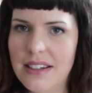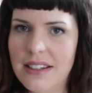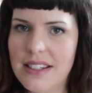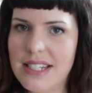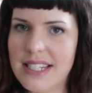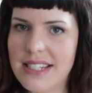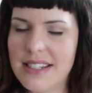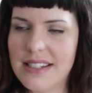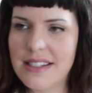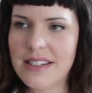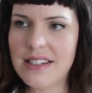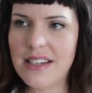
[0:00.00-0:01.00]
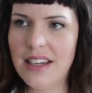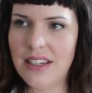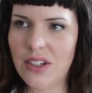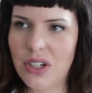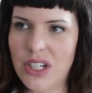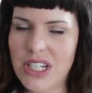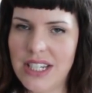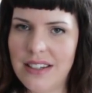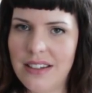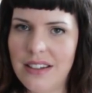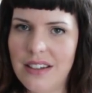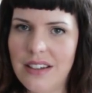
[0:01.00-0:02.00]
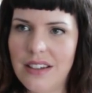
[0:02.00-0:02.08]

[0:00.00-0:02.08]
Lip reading: is encouraging